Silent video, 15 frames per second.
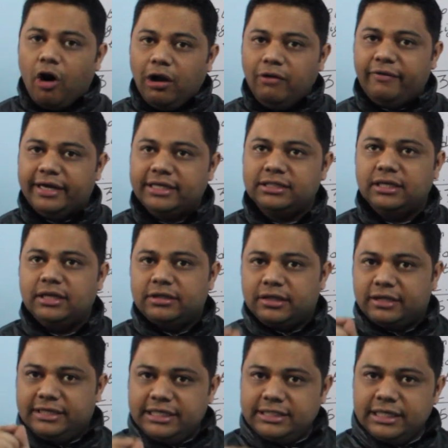Always
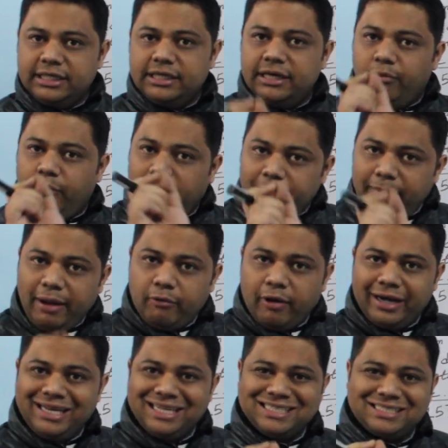the digit one by
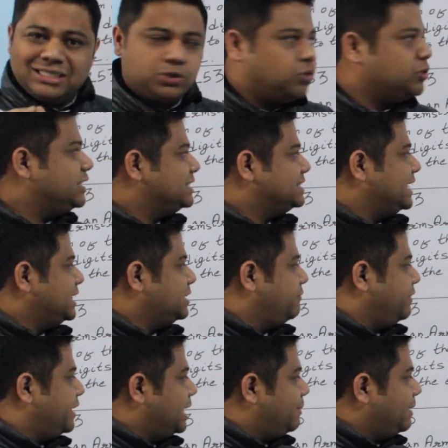one is stored inside the
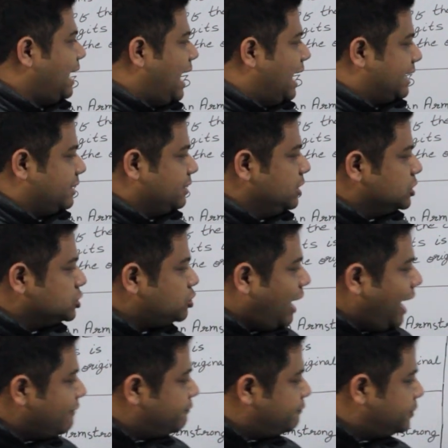variable R. So
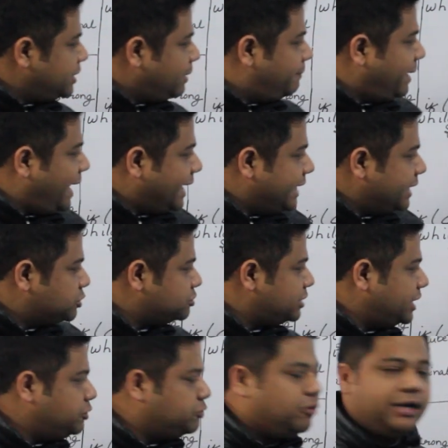I have put a bracket so
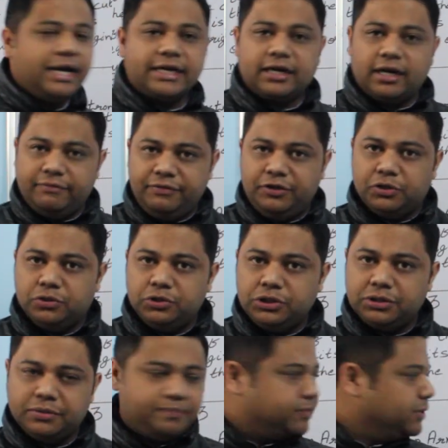that you don't get
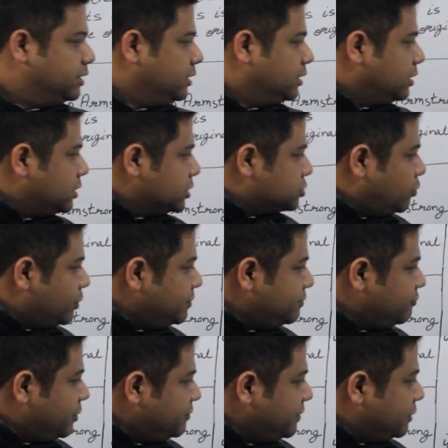confused. So
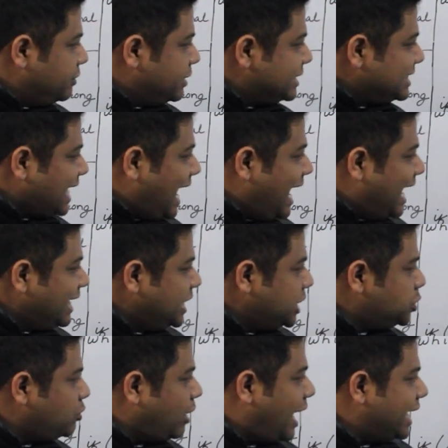what we are doing is R
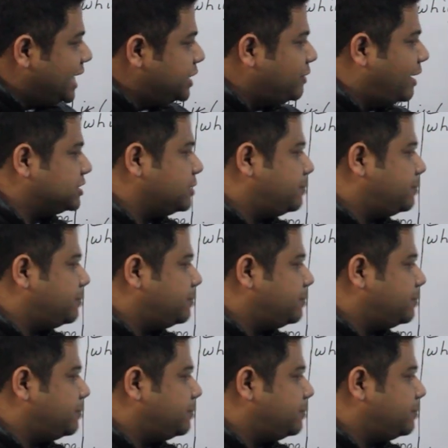into R into R.